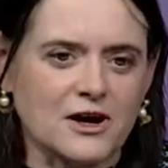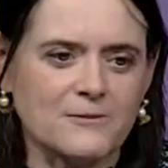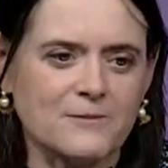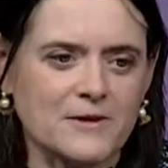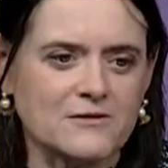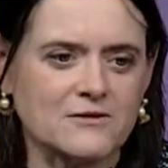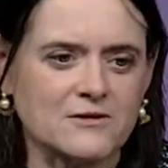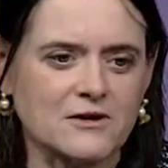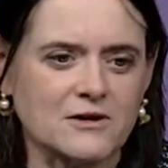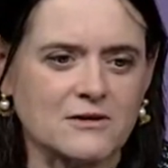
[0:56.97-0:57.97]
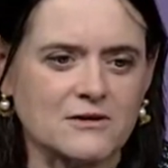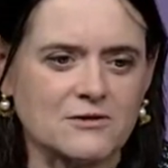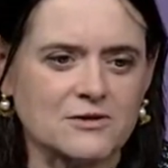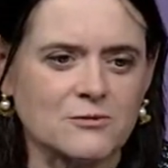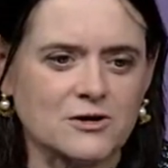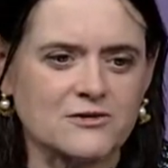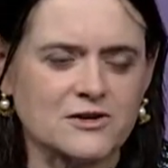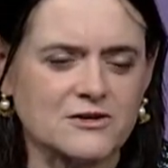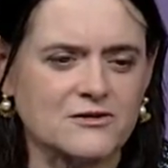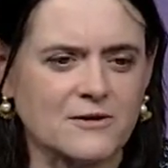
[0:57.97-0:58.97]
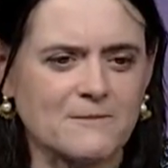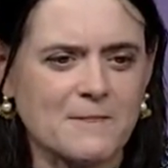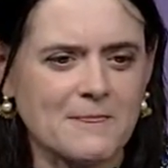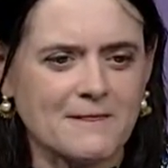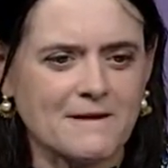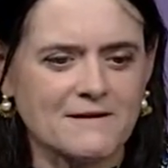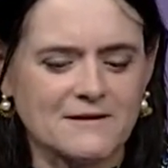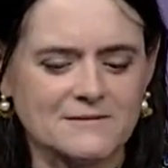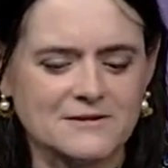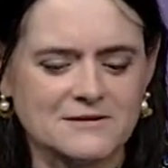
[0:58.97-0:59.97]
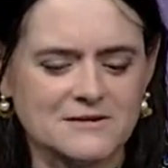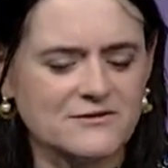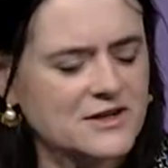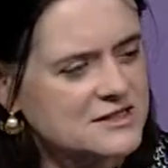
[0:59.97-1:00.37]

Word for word: Um, he's uh, written what I think is um, uh, a